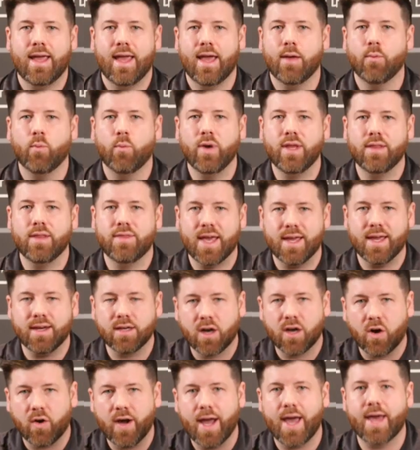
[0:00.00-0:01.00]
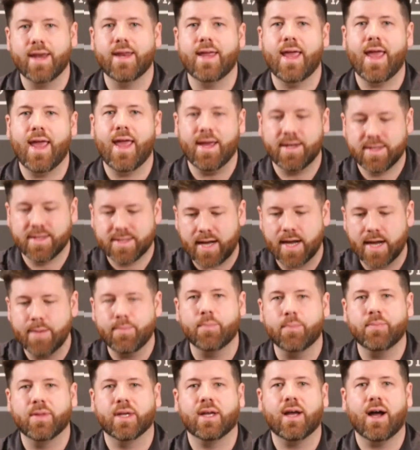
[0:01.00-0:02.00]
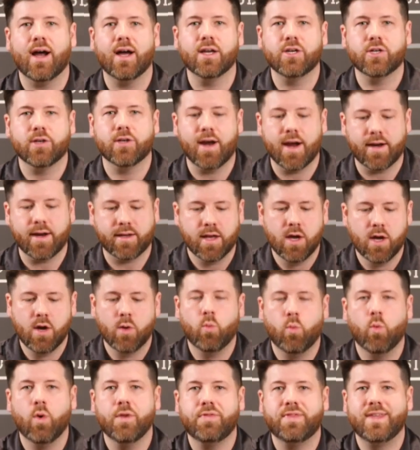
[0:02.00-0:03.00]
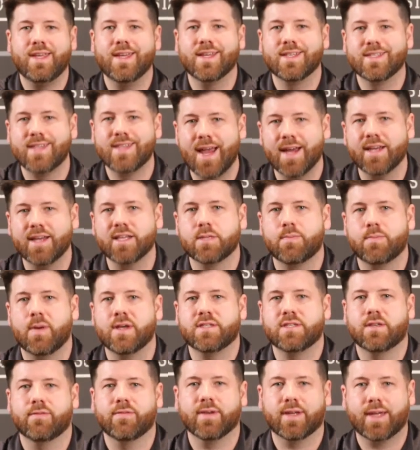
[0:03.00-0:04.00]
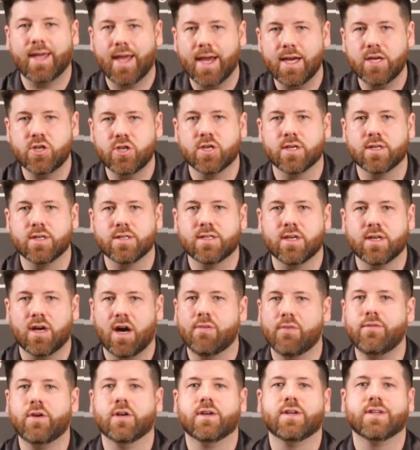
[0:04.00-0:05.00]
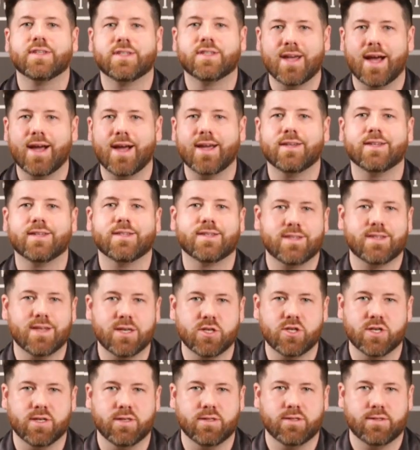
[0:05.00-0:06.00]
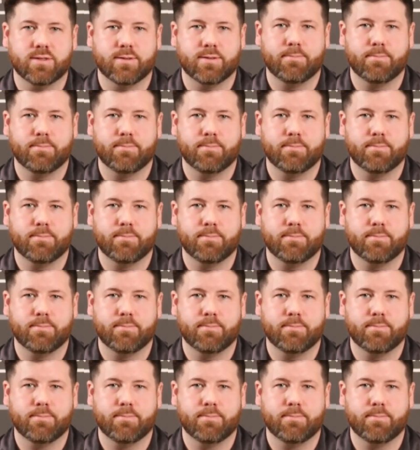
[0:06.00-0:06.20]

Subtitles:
and we then go ahead and type up the contract with the exact specifications of your design decisions.